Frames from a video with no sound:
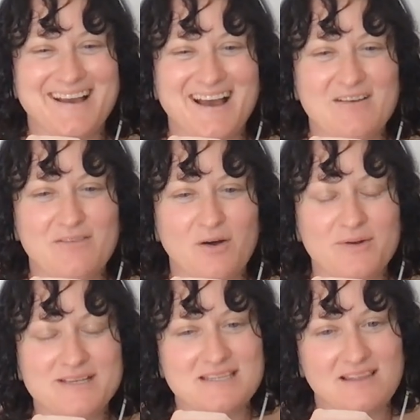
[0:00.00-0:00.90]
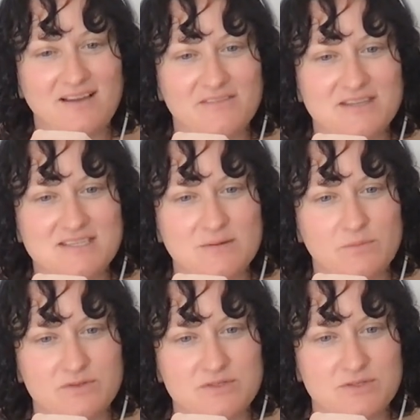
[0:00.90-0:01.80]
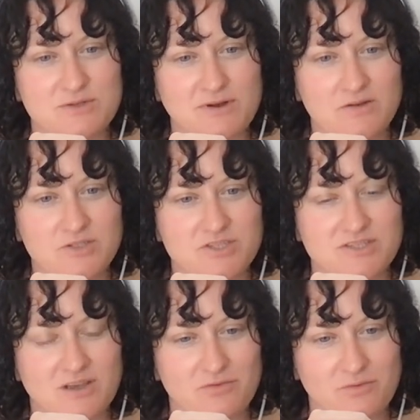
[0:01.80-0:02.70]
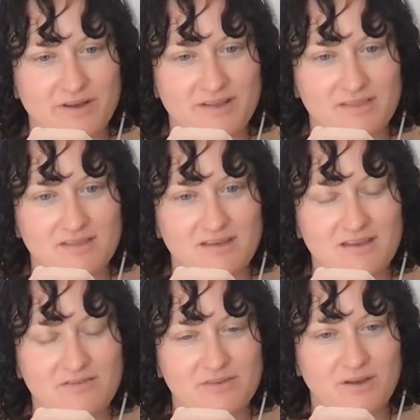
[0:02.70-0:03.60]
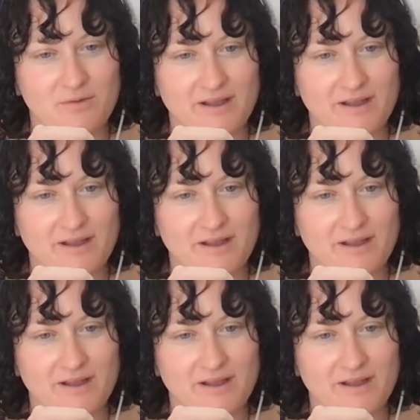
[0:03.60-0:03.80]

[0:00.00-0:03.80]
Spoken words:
I've always loved the symbols you surround yourself with, even though I